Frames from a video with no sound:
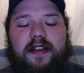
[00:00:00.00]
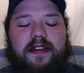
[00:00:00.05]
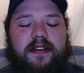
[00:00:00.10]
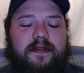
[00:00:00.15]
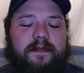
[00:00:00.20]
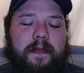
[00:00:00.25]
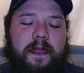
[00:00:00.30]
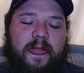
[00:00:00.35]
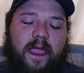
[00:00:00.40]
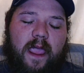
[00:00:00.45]

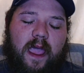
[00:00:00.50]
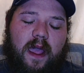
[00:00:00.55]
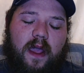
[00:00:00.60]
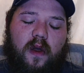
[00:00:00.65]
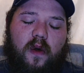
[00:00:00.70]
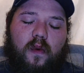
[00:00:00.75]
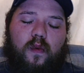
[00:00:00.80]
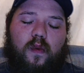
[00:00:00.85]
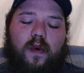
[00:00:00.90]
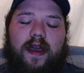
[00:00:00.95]
And
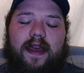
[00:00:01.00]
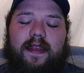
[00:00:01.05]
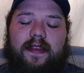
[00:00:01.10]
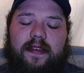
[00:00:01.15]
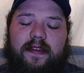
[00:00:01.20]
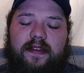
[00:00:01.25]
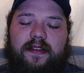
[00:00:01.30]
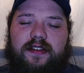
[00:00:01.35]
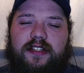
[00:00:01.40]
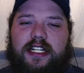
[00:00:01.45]

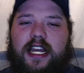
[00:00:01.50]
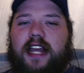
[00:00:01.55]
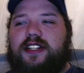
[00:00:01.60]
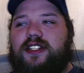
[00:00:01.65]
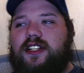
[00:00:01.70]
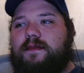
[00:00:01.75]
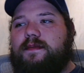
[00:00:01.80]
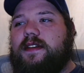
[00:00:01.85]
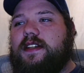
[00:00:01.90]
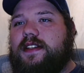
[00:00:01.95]
with
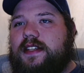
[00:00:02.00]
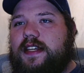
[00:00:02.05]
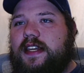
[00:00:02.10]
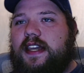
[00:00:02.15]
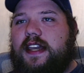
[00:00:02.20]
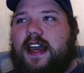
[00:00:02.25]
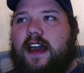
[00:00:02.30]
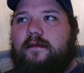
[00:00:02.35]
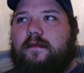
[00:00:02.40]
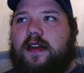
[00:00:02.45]

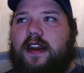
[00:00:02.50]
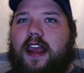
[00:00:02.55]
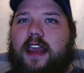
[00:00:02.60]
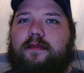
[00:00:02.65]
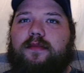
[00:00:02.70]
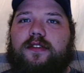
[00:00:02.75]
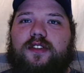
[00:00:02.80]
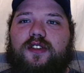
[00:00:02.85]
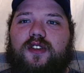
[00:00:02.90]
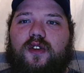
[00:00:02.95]
ChatGPT, I've been
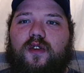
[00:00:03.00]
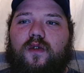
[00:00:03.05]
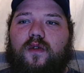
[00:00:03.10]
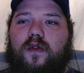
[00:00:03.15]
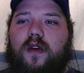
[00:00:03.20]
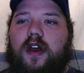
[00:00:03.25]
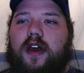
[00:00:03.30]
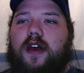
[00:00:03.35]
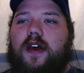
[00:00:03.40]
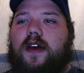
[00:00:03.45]
able to
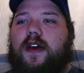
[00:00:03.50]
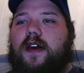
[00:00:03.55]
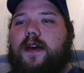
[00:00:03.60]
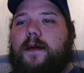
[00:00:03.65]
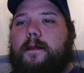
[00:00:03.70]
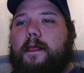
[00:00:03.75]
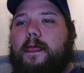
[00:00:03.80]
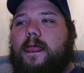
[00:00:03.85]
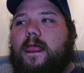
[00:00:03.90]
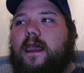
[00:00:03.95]

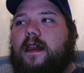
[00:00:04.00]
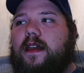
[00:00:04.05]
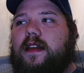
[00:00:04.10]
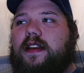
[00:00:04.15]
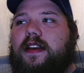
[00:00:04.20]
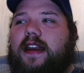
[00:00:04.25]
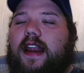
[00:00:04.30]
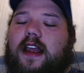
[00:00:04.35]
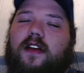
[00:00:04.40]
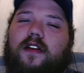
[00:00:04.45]

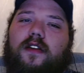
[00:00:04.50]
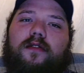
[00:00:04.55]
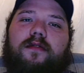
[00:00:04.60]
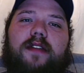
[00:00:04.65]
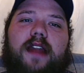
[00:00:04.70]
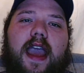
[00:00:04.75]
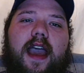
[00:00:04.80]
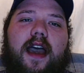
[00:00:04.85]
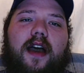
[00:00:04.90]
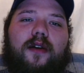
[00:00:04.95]
narrow
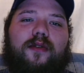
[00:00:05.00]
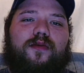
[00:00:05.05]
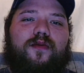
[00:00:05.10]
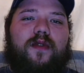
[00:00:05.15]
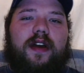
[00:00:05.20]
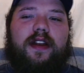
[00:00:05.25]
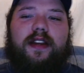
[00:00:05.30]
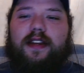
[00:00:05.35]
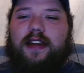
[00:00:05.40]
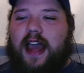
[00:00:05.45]
down
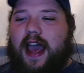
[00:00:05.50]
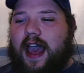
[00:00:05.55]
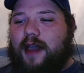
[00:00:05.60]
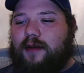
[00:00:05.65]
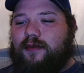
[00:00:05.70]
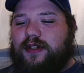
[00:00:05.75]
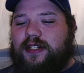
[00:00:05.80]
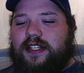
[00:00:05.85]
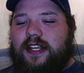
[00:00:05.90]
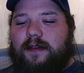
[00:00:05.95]
what I
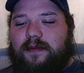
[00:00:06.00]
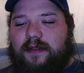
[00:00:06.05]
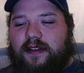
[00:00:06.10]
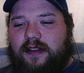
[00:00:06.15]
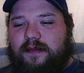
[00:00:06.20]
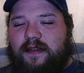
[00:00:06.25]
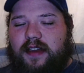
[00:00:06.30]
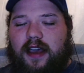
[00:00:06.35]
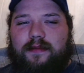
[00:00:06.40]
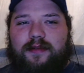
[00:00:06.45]
would typically
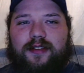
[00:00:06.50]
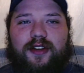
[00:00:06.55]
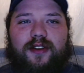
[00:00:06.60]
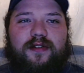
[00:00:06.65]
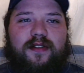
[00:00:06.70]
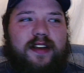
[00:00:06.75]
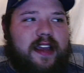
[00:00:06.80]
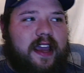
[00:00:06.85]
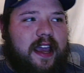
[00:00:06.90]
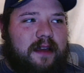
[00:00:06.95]
be able to
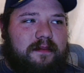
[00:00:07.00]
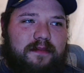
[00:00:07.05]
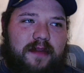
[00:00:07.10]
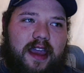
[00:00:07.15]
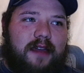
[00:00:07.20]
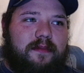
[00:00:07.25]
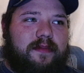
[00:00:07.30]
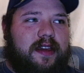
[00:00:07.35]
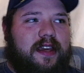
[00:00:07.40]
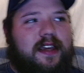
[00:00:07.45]
create,
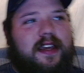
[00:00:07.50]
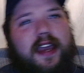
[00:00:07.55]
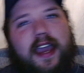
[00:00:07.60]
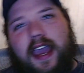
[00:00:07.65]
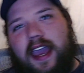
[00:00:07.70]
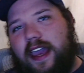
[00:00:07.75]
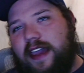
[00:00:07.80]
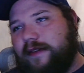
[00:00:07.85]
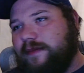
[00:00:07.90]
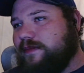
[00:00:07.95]

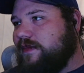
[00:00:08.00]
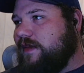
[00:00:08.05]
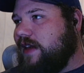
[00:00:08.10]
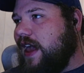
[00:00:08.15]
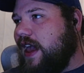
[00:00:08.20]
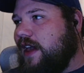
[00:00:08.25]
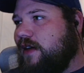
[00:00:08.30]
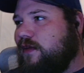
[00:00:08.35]
maybe a